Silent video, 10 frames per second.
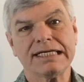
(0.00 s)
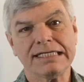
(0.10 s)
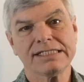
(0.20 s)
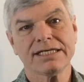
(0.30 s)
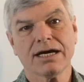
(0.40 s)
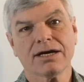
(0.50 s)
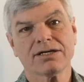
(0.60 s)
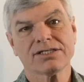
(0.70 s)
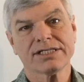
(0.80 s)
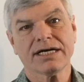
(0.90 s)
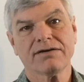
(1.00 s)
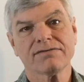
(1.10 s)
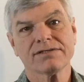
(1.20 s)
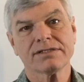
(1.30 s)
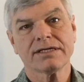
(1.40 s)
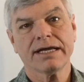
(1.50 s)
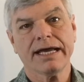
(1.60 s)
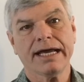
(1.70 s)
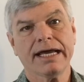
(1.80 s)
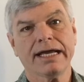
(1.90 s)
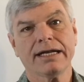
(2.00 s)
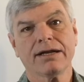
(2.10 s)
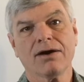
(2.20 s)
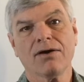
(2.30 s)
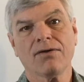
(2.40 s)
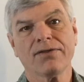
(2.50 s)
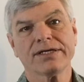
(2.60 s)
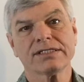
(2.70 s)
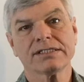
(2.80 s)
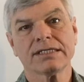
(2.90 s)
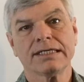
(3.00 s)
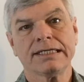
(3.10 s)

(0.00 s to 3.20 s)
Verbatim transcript: easy on ourselves and all this